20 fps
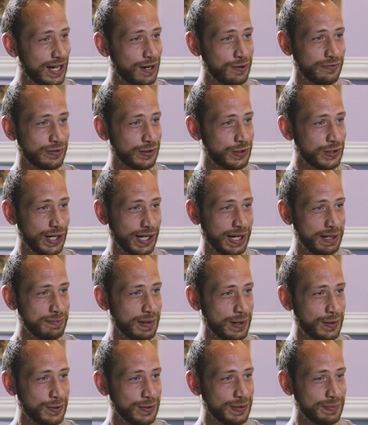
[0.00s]
to look out for
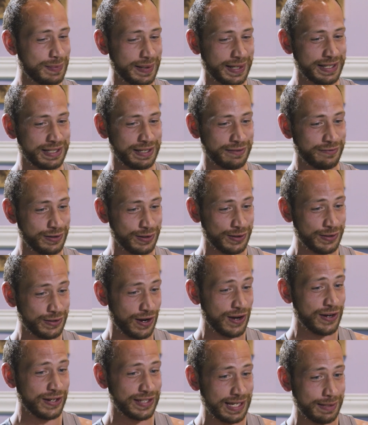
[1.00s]
chicken bones because
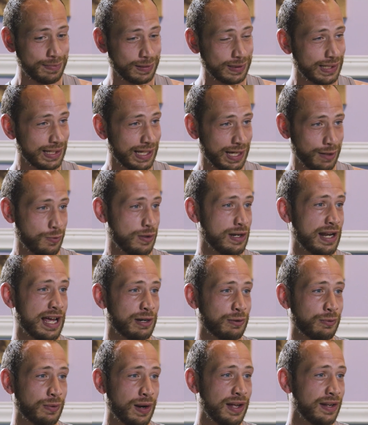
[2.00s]
if your dog is able to
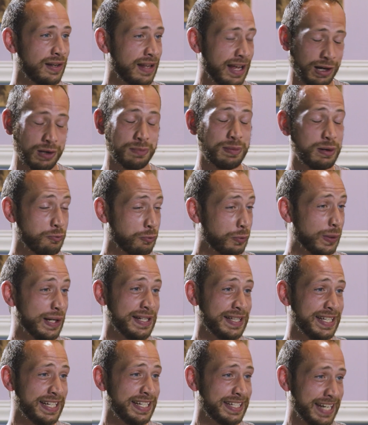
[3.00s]
get one on a run, that could
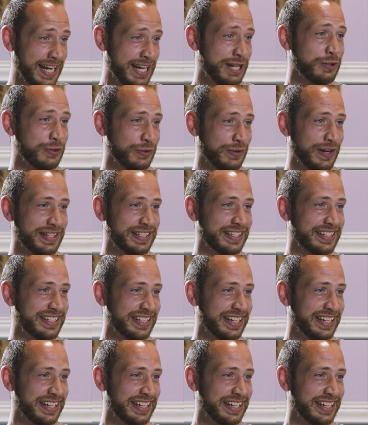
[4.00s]
be really dangerous.